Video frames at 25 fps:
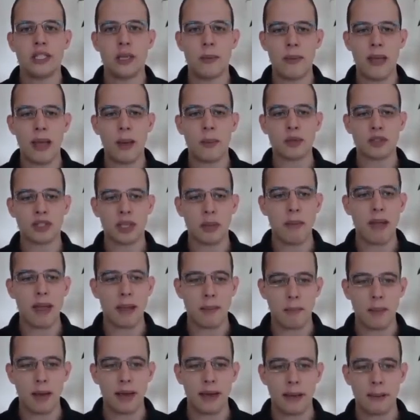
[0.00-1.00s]
to be able to
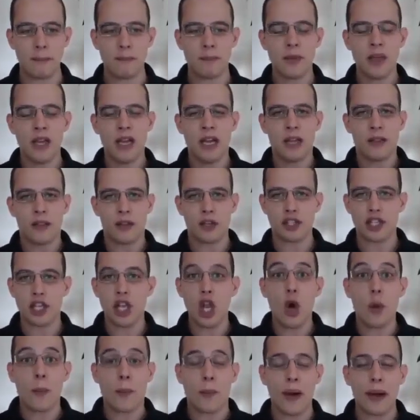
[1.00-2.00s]
make money. There's
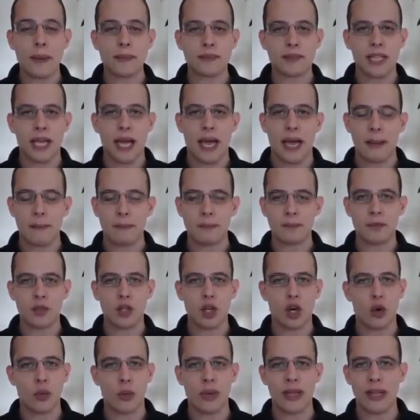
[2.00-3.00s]
low prep time.
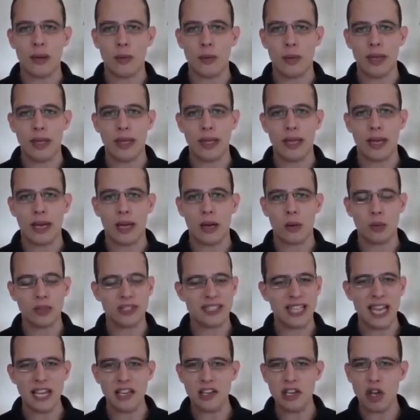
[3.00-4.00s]
We with
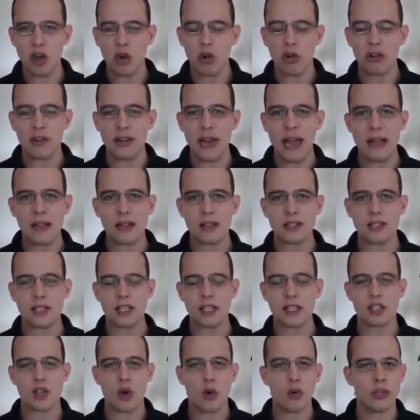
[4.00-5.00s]
technical
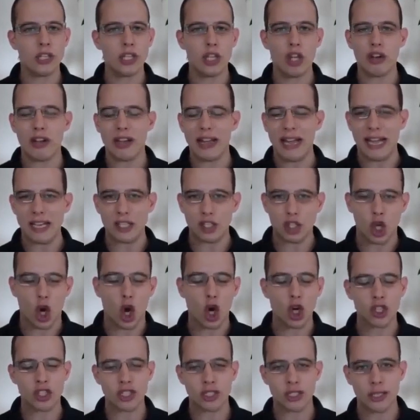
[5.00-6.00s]
analysis, only looking at
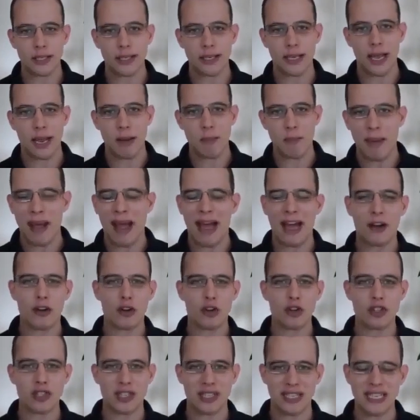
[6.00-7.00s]
charts and
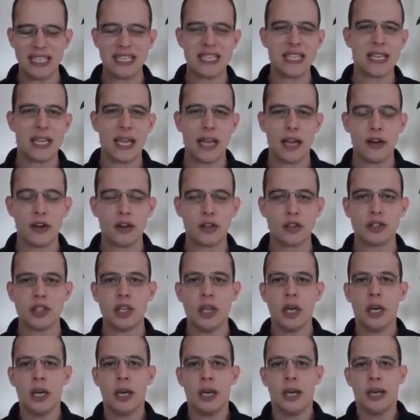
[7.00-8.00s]
patterns and indicators,
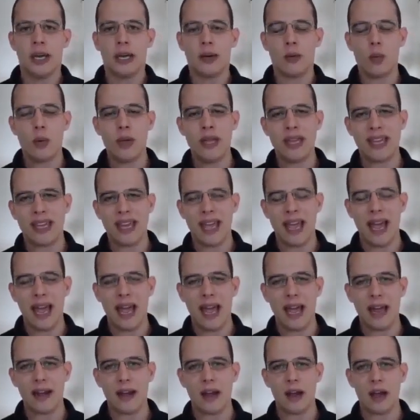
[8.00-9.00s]
we
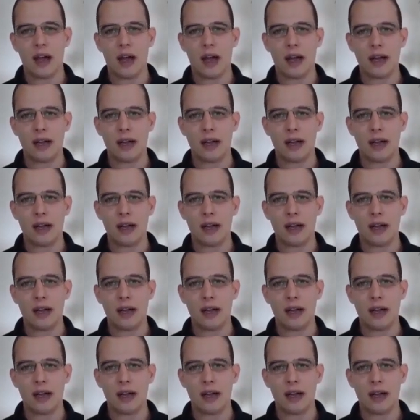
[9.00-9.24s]
can